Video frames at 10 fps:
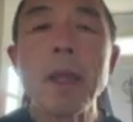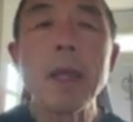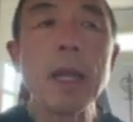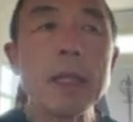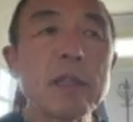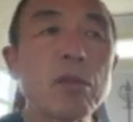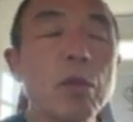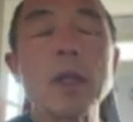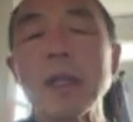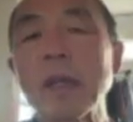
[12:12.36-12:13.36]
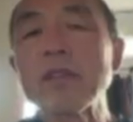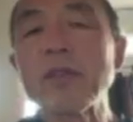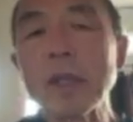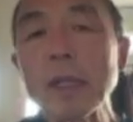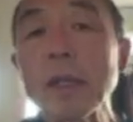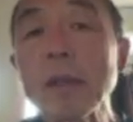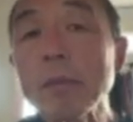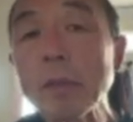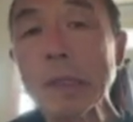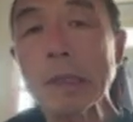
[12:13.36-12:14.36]
And that's a really nice feeling
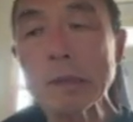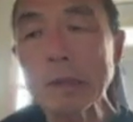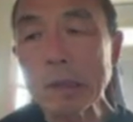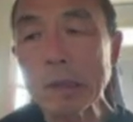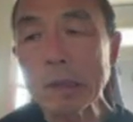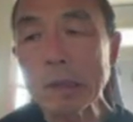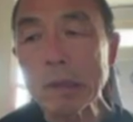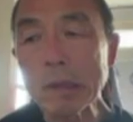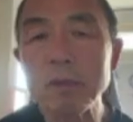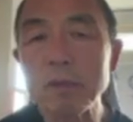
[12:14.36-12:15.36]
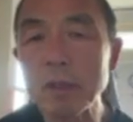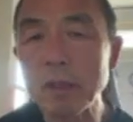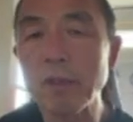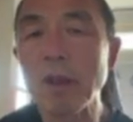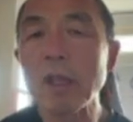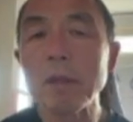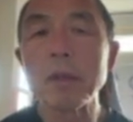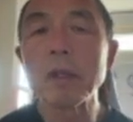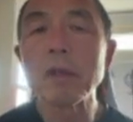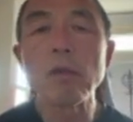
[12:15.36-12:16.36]
because it's part of the
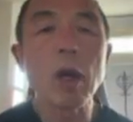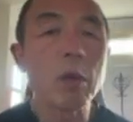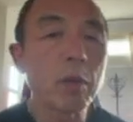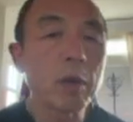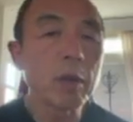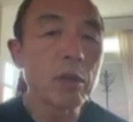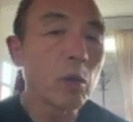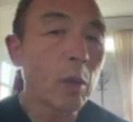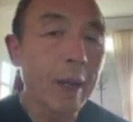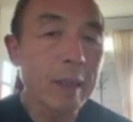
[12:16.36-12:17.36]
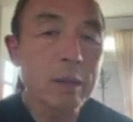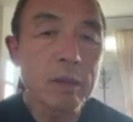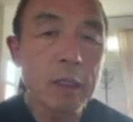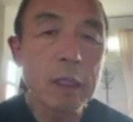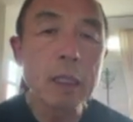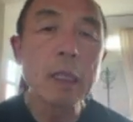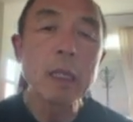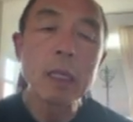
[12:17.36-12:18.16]
development of why we do IST,